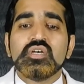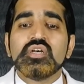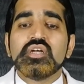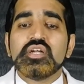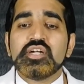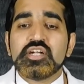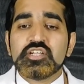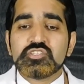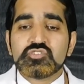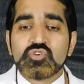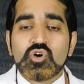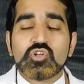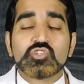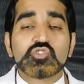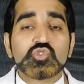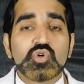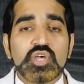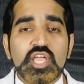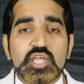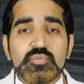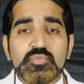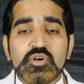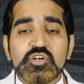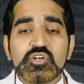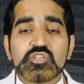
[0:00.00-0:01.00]
It is also
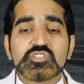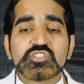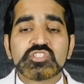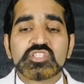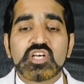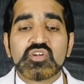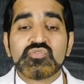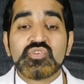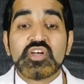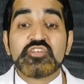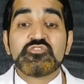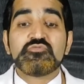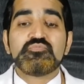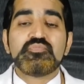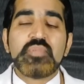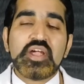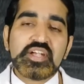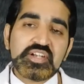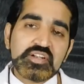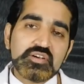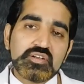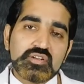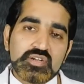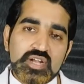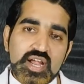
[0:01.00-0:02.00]
able to survive
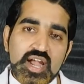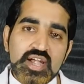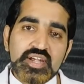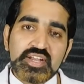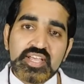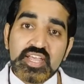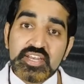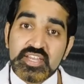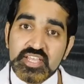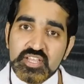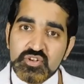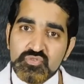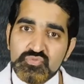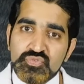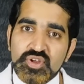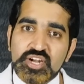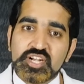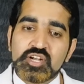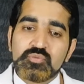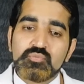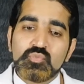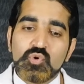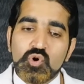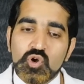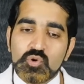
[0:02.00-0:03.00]
better and can infect
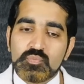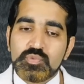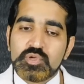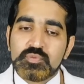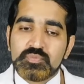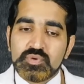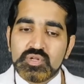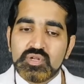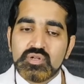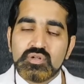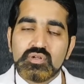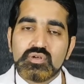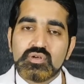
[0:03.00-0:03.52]
more people,